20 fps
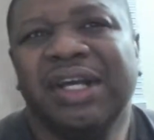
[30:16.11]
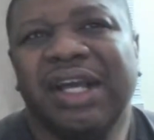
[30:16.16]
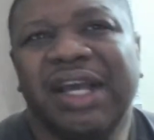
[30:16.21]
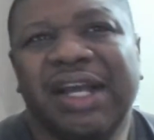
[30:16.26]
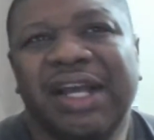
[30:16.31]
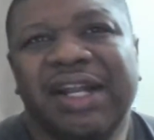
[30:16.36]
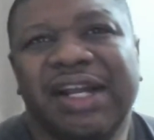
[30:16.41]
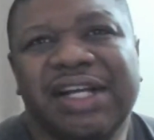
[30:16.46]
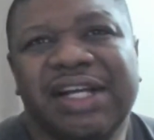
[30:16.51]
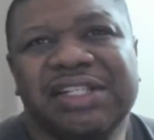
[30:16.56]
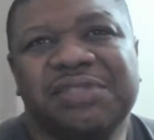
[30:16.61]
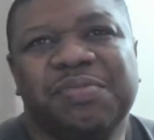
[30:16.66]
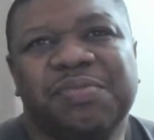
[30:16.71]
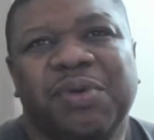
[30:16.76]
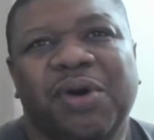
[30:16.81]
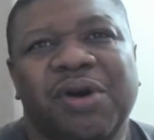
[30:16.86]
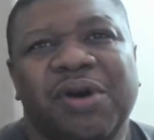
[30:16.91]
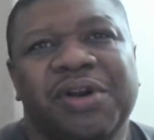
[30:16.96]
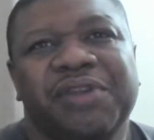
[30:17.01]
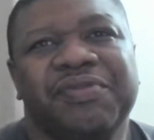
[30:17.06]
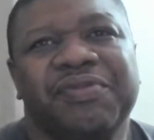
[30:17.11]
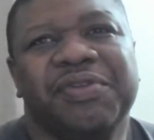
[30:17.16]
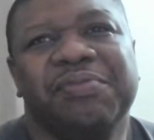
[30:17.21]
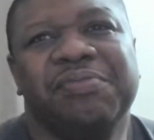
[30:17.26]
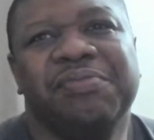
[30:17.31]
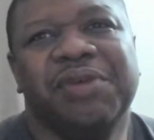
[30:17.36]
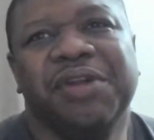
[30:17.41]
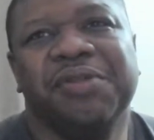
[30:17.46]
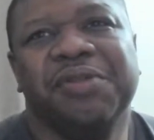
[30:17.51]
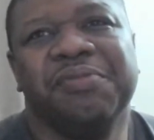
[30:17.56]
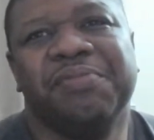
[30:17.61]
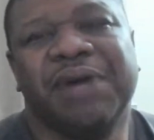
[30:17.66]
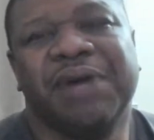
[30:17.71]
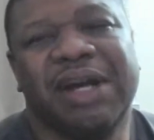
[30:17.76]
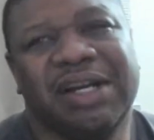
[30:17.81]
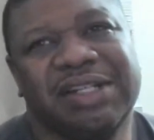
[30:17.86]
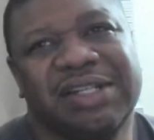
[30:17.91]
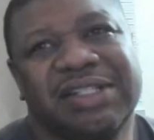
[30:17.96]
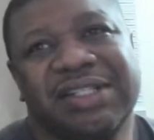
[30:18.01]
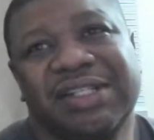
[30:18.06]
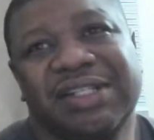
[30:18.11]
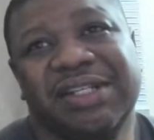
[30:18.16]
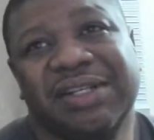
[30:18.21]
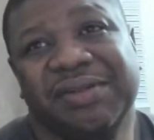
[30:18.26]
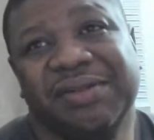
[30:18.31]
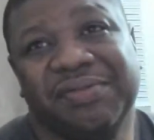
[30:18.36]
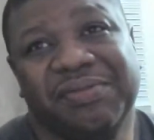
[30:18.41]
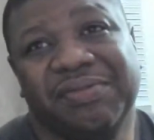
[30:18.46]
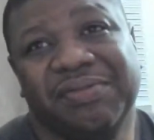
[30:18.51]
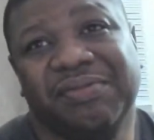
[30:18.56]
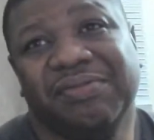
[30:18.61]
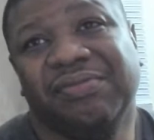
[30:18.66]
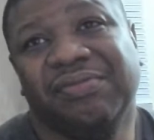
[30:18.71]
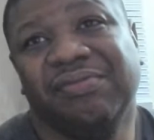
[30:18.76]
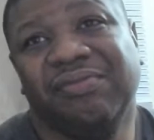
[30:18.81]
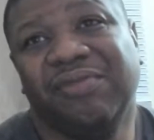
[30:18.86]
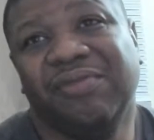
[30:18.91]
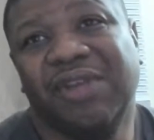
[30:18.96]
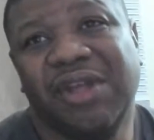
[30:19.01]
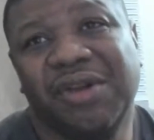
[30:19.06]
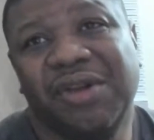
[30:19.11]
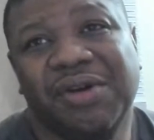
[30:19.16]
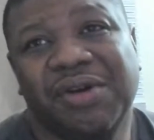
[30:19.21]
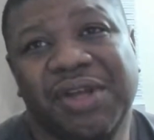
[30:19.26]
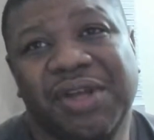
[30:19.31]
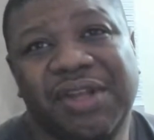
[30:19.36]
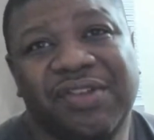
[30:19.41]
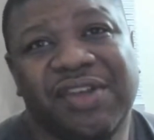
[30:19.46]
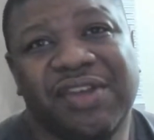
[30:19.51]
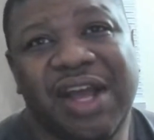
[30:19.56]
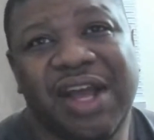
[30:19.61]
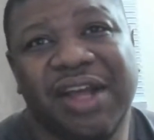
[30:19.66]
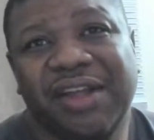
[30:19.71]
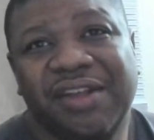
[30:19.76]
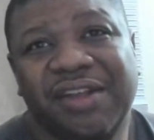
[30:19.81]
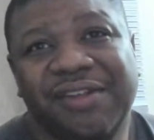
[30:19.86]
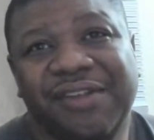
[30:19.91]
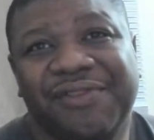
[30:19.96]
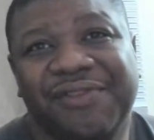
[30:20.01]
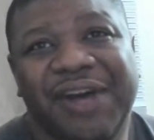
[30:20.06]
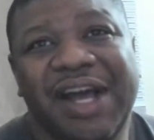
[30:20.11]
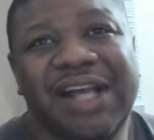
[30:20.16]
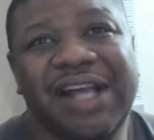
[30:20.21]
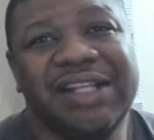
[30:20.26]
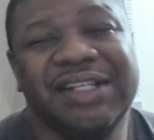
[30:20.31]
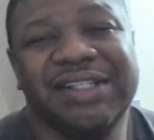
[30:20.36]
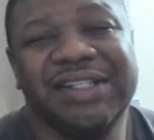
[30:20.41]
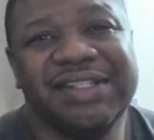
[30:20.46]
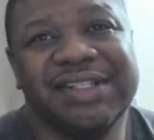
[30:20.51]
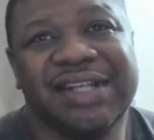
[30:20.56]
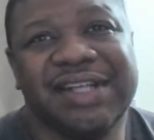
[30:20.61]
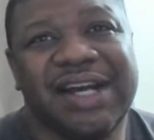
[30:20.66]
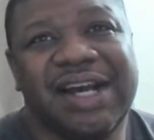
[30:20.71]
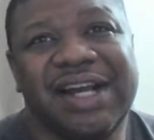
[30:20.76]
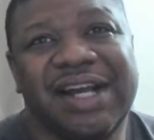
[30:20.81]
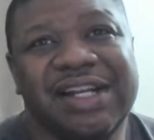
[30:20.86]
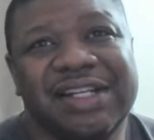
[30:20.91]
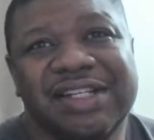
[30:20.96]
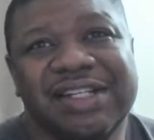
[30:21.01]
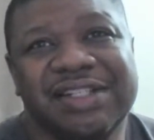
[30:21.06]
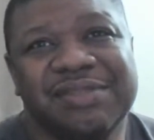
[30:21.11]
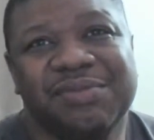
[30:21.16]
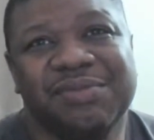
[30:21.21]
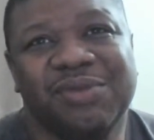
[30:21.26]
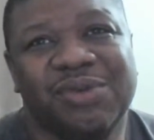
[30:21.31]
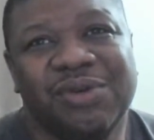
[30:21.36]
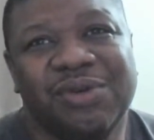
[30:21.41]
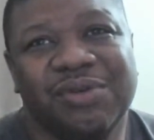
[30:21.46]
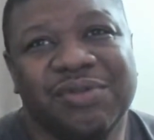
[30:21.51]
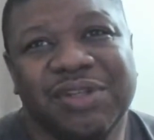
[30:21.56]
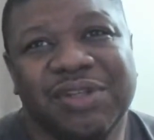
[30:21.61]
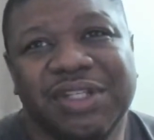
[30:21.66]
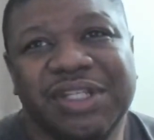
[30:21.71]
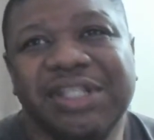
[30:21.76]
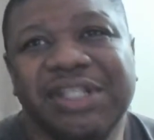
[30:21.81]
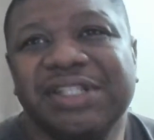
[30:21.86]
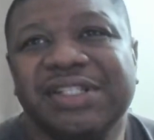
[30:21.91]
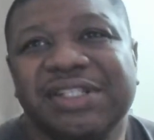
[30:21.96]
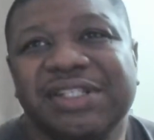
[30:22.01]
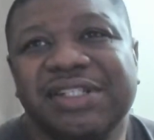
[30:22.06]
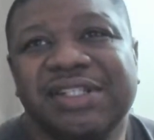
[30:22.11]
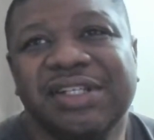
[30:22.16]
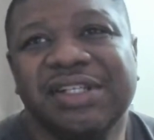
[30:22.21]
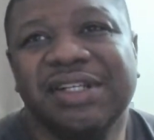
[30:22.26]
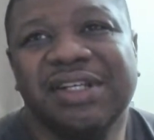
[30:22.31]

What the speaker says: And that's part of the mother box in him. He's got his violent side is more released.